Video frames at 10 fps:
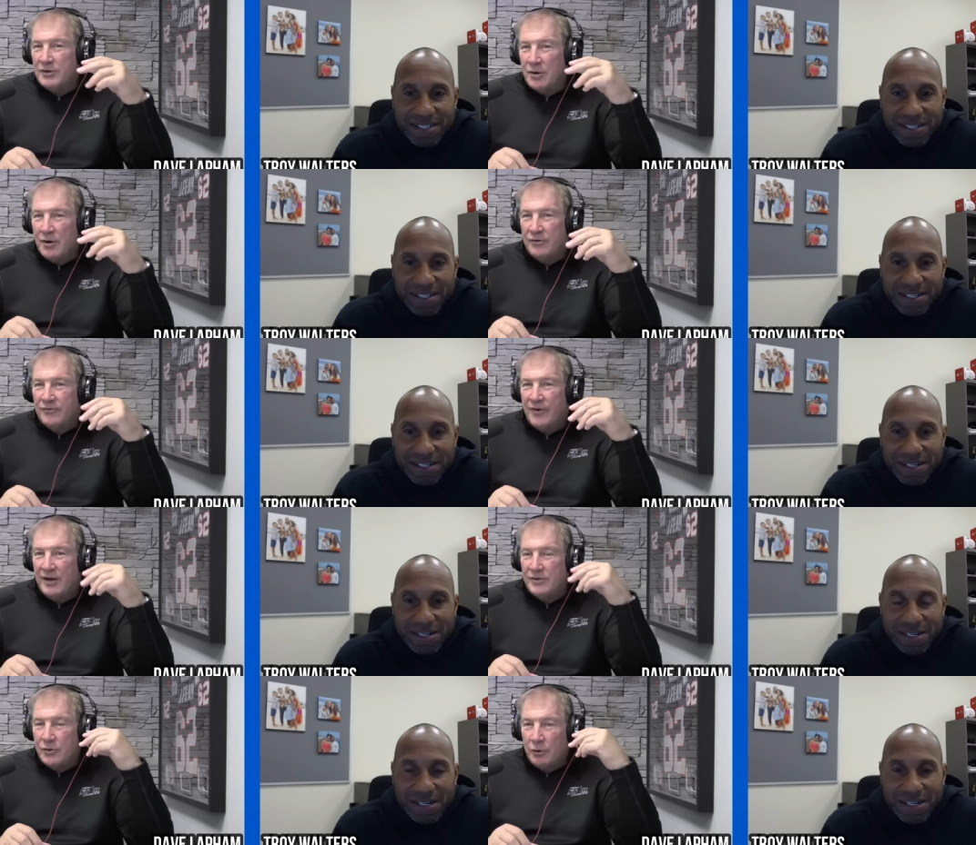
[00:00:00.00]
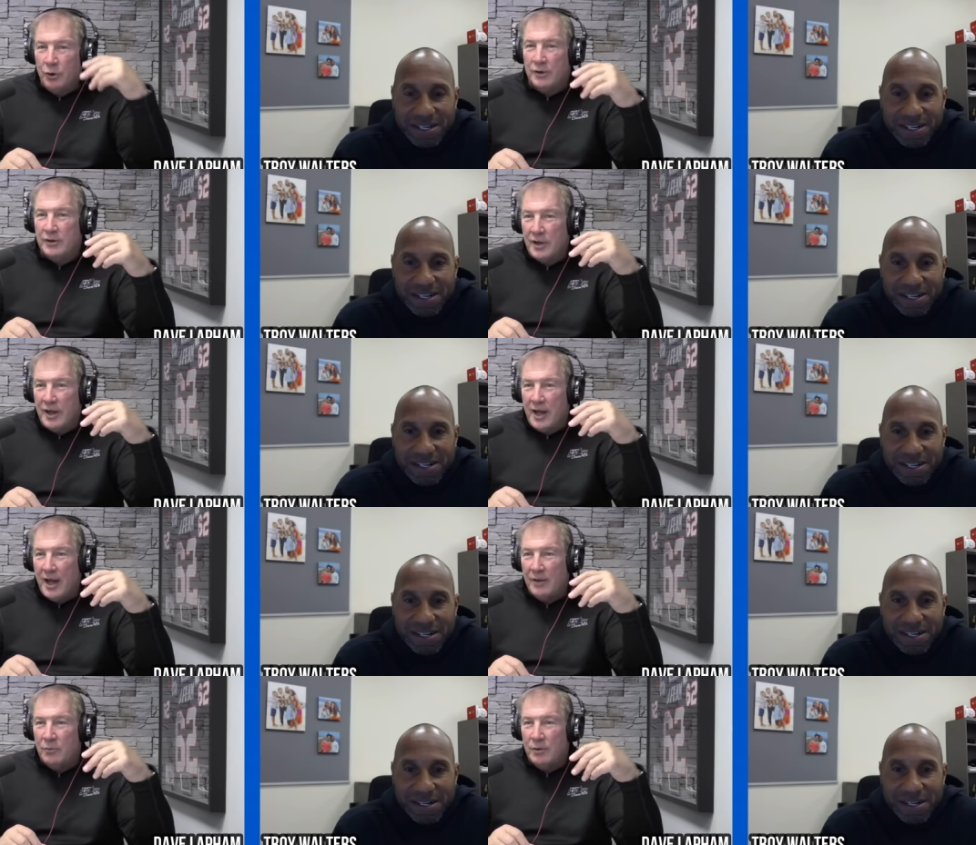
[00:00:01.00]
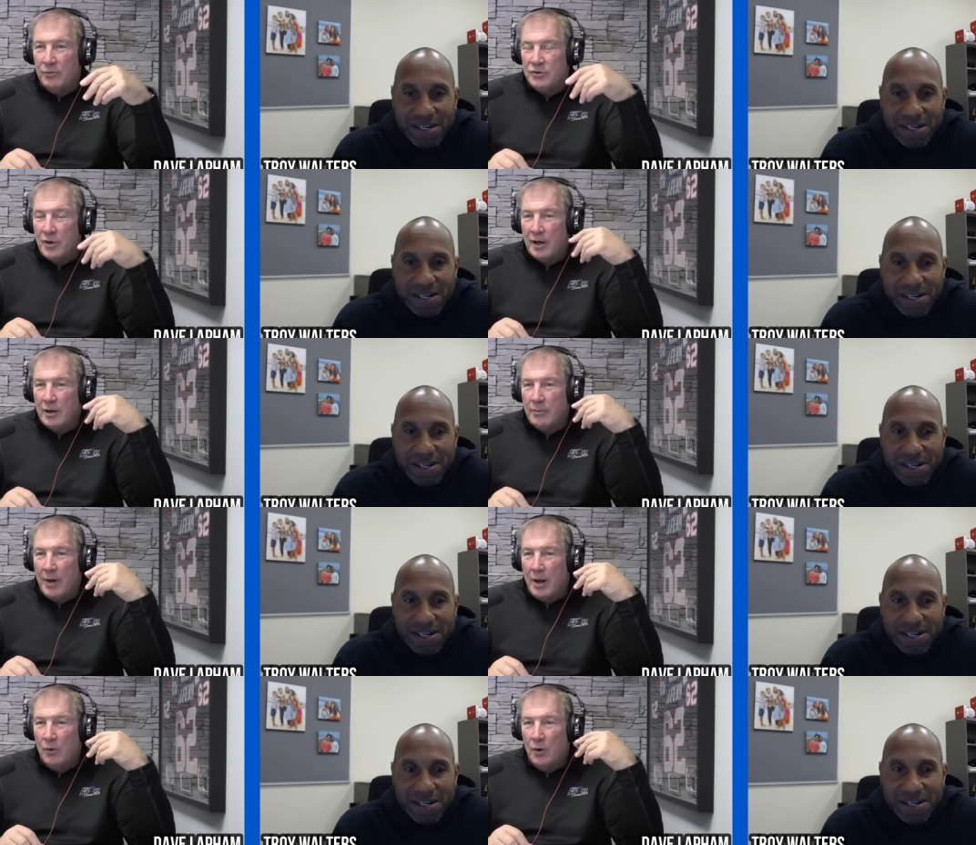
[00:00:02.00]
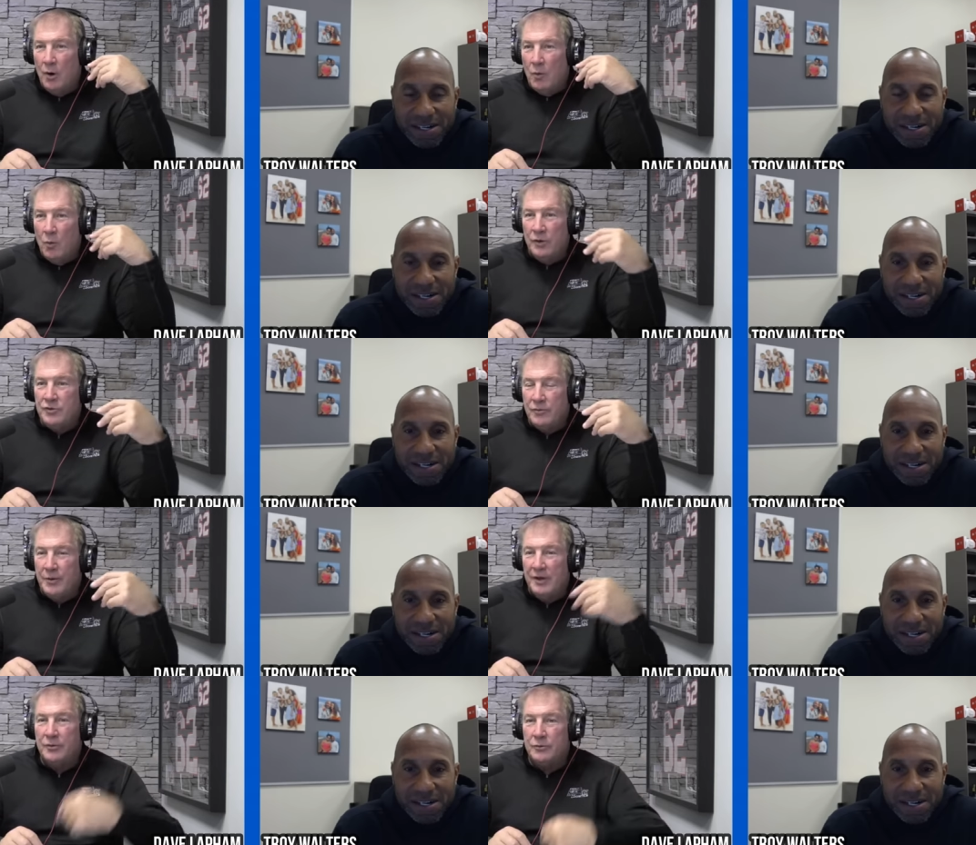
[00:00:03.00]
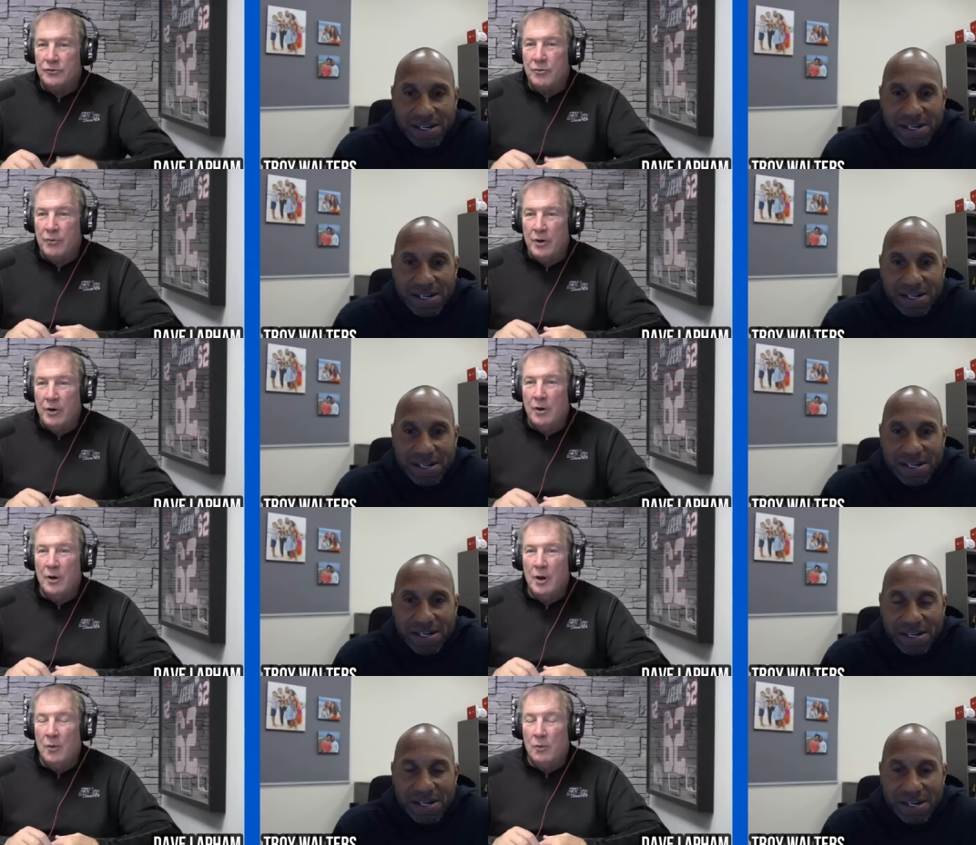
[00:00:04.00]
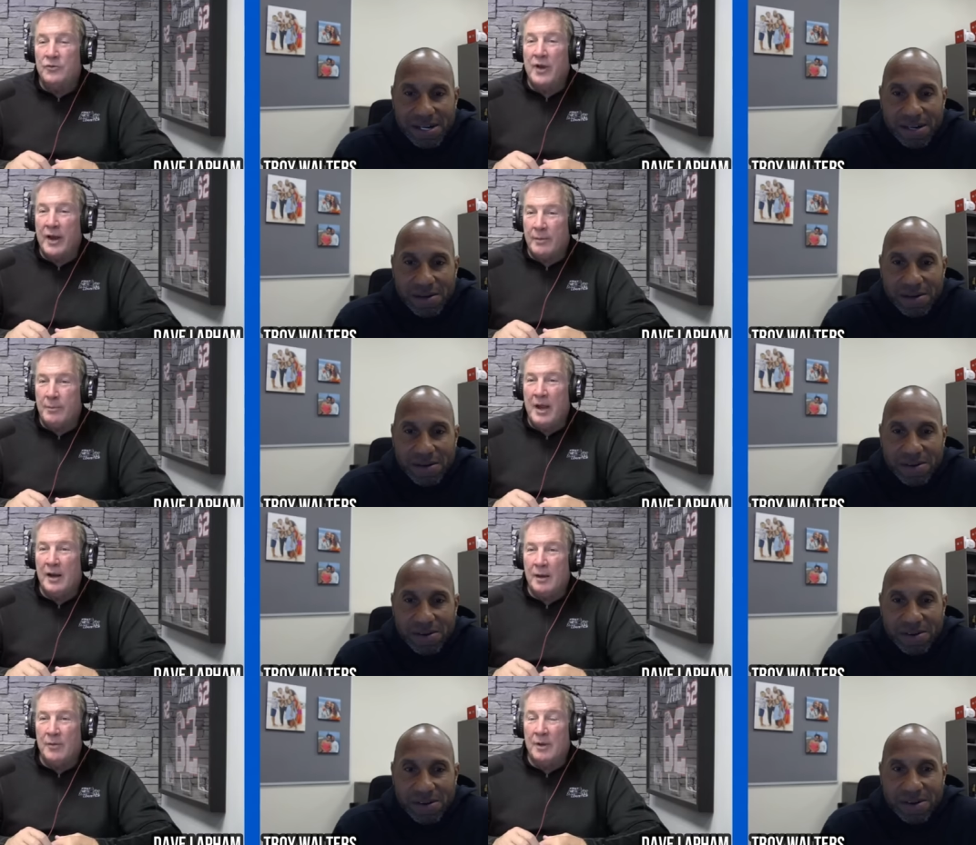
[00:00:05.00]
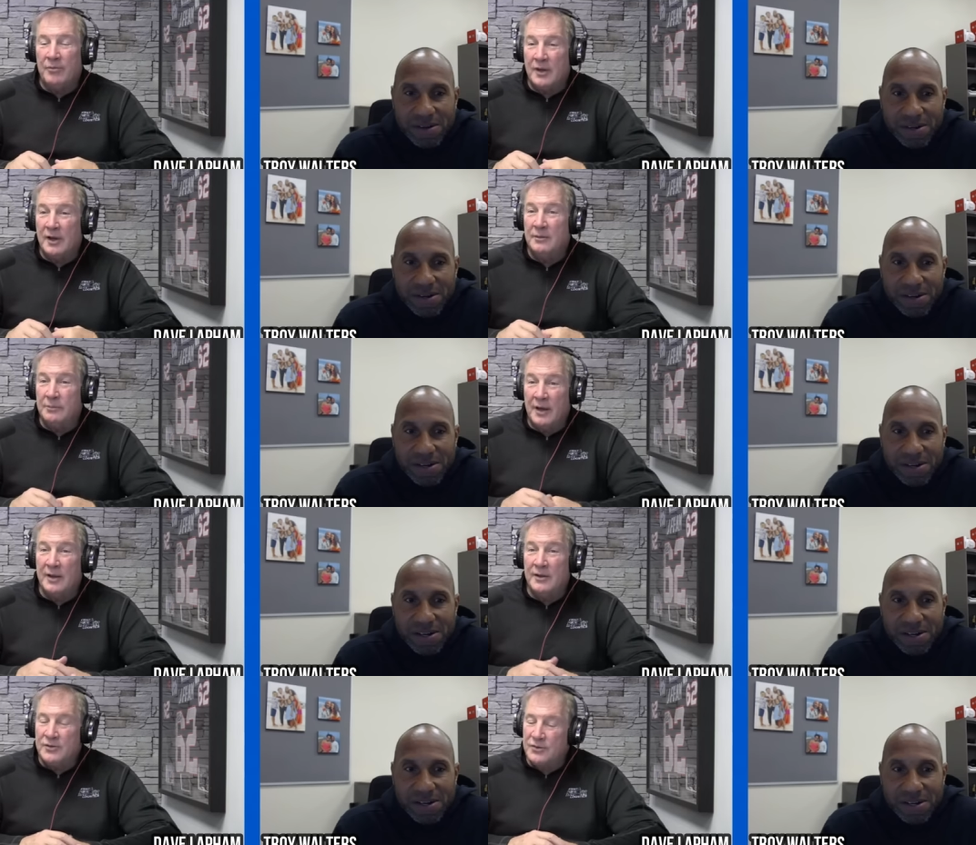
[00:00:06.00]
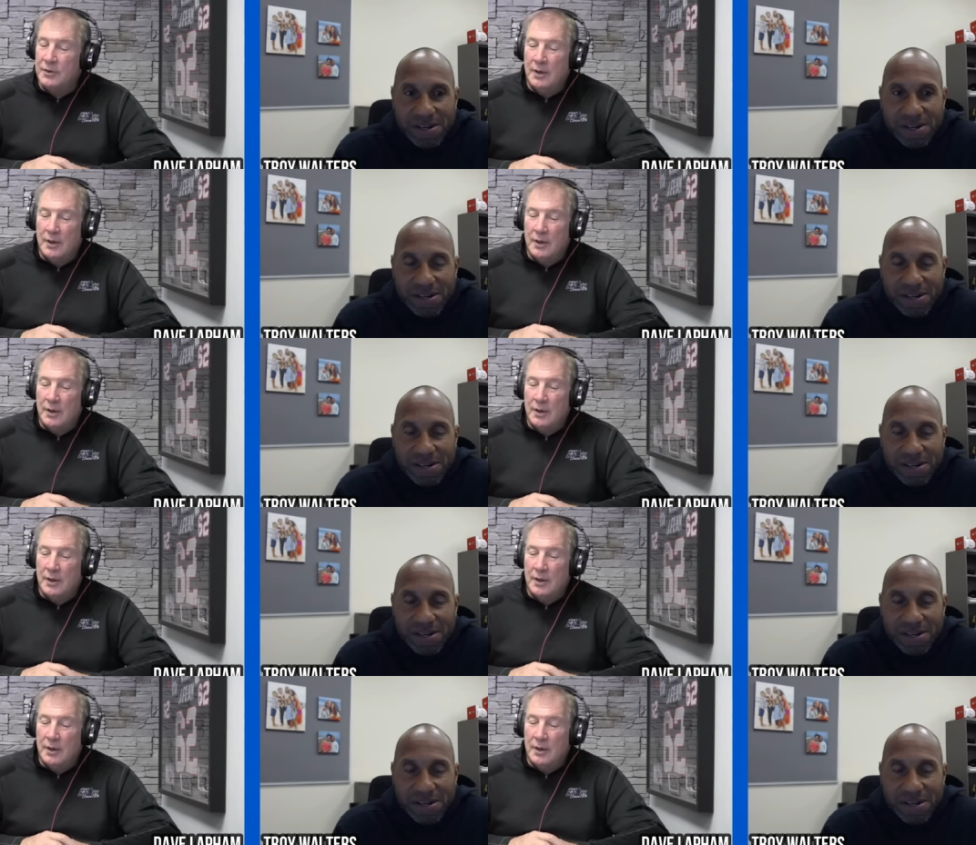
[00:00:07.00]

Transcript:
Speaker 1: on his face, the look that he had when he was talking about what you've meant to his career was like, man, I'm, I'm thinking, man, this